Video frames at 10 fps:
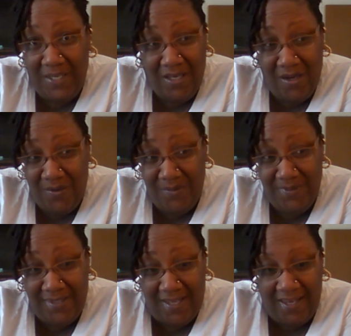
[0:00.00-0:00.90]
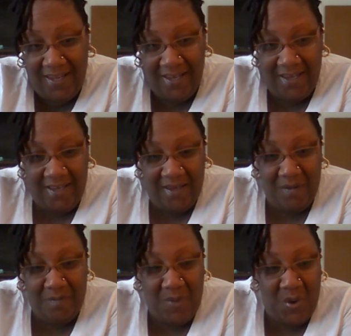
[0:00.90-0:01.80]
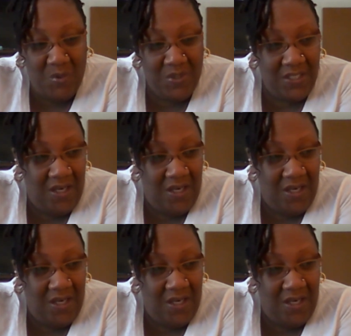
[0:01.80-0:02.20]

He knows that most